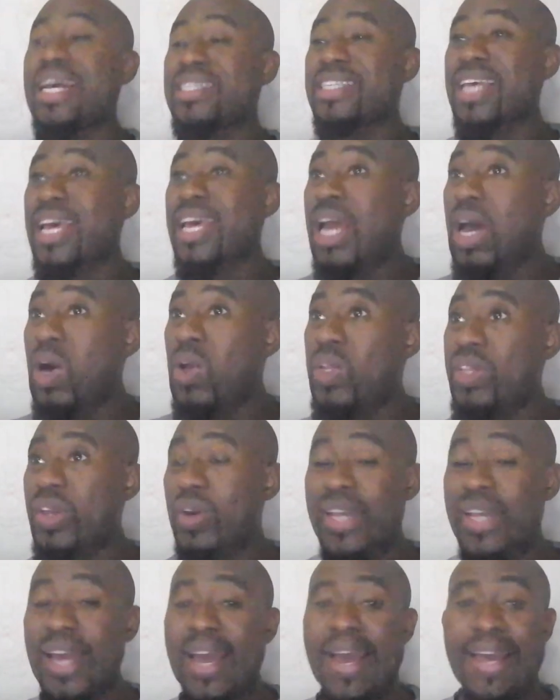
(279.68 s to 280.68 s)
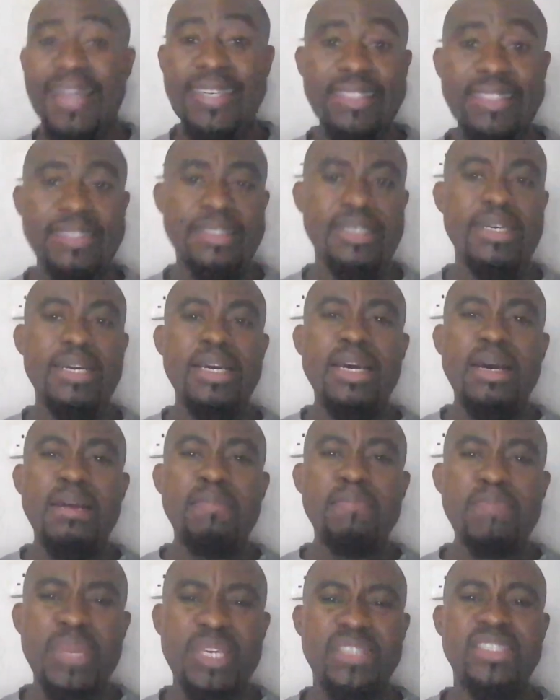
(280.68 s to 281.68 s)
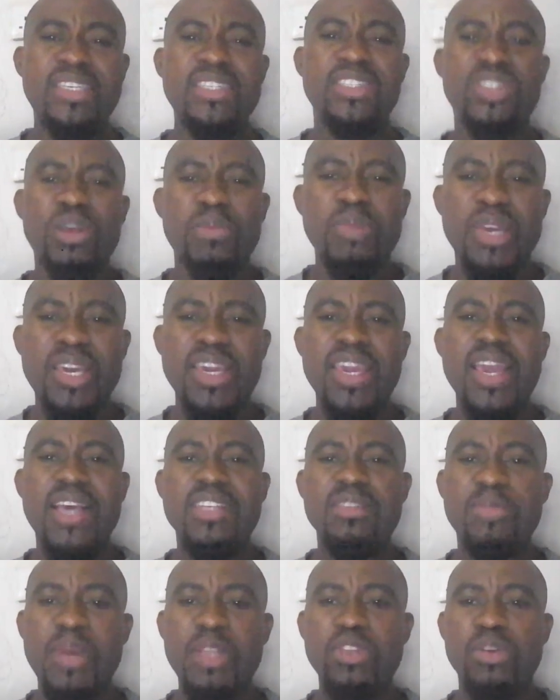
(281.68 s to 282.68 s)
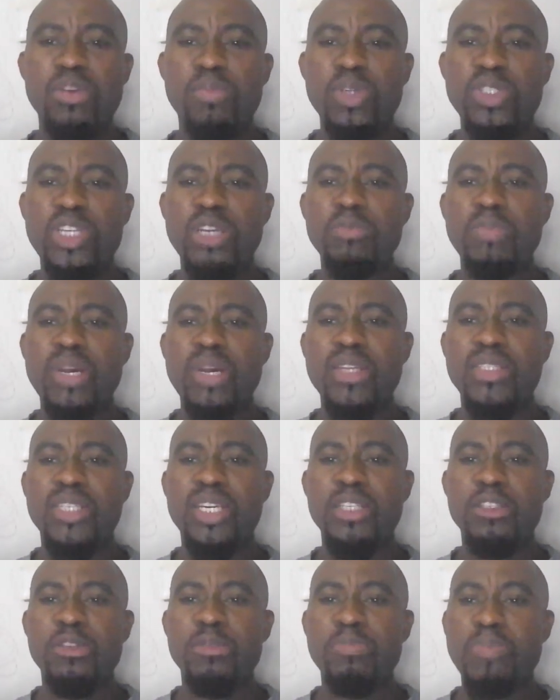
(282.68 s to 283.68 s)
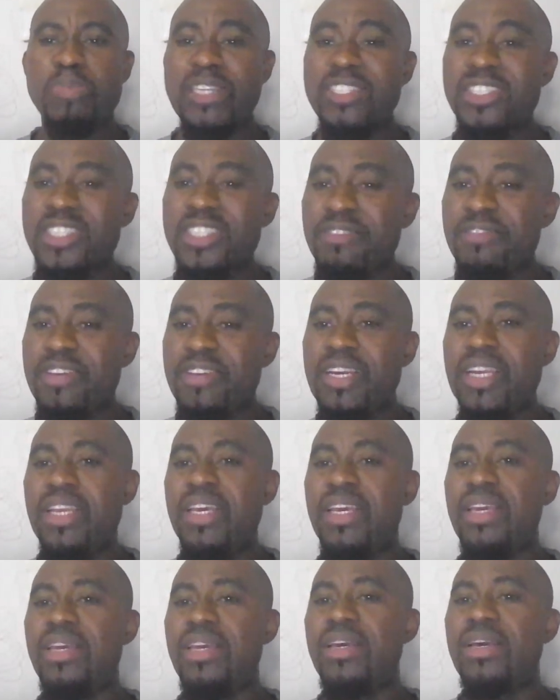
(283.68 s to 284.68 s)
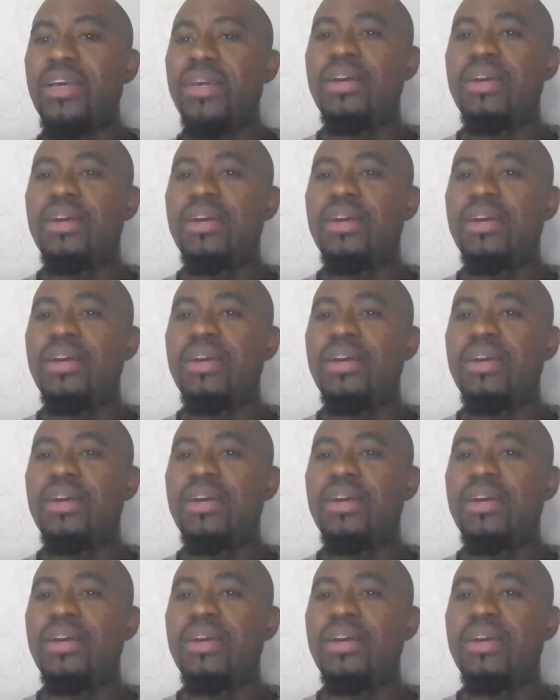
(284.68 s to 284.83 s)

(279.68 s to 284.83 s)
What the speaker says: Asana, on the other hand, misses some key aspects of project managers, specifically